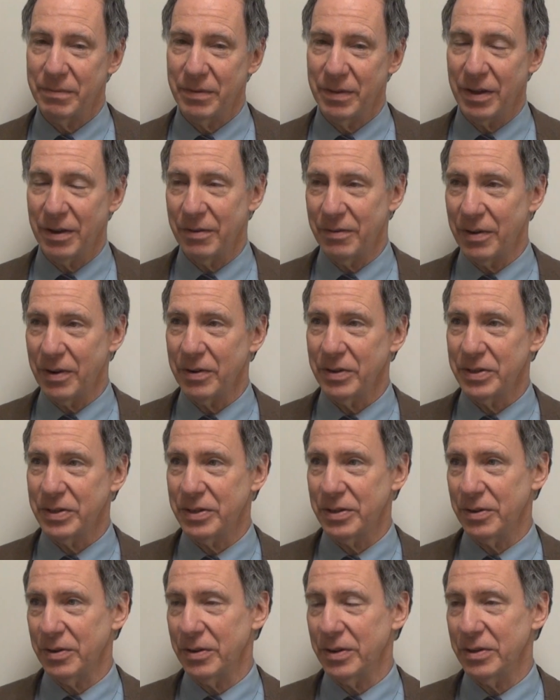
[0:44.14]
They're very
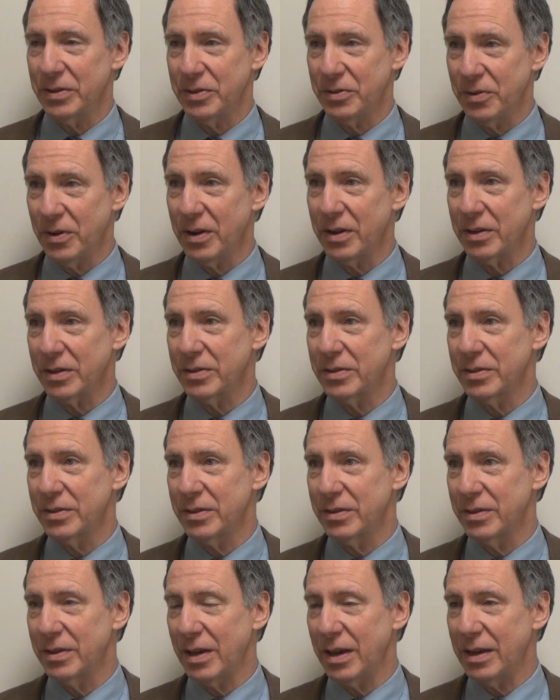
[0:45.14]
serious
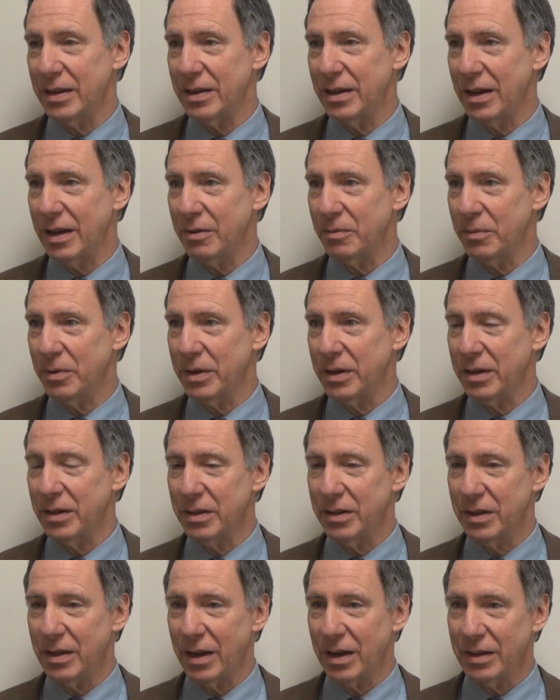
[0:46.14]
drugs, and yet
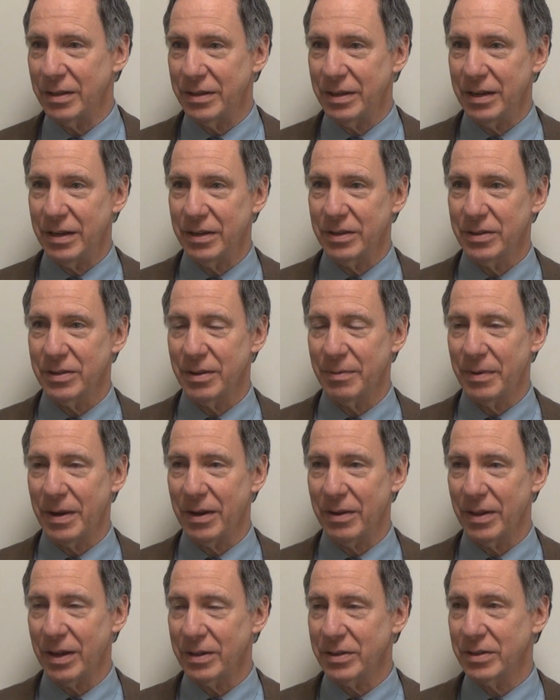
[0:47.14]
the idea is
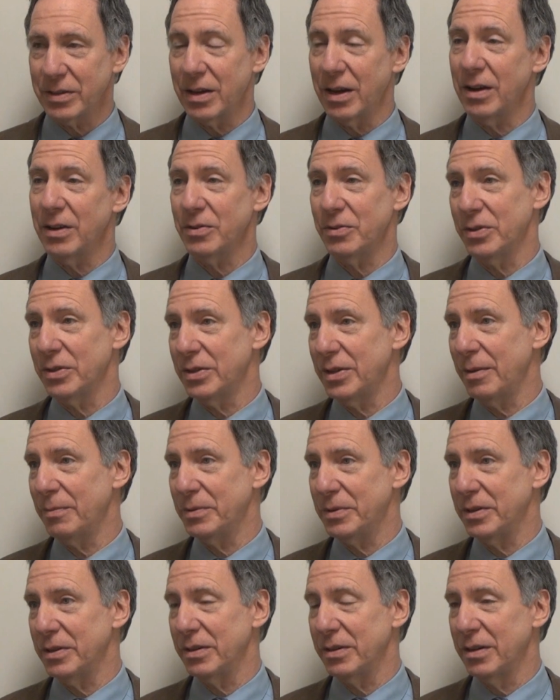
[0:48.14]
somehow that's
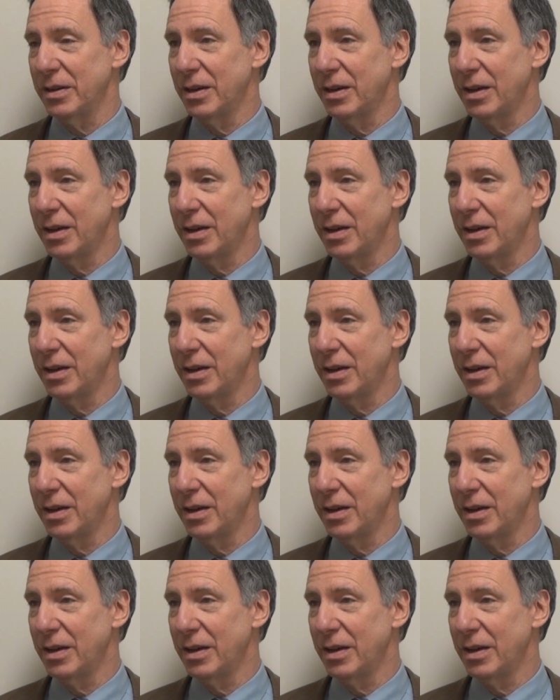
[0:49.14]
contraception,